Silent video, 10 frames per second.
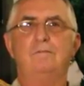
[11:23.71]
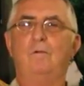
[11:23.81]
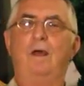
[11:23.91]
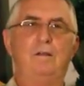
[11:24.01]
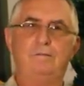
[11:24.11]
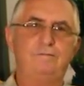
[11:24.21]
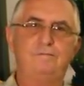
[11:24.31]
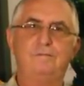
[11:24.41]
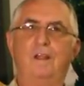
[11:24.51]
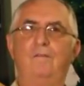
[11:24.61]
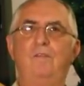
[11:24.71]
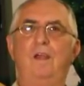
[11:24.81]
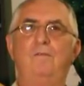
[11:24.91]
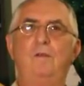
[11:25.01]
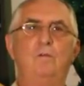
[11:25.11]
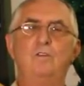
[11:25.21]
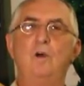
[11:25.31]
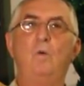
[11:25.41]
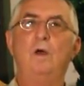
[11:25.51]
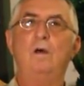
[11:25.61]
well, if, if there was
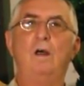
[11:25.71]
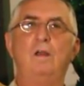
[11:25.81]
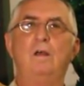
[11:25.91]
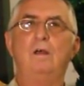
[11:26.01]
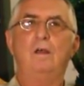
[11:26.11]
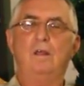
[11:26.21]
no one on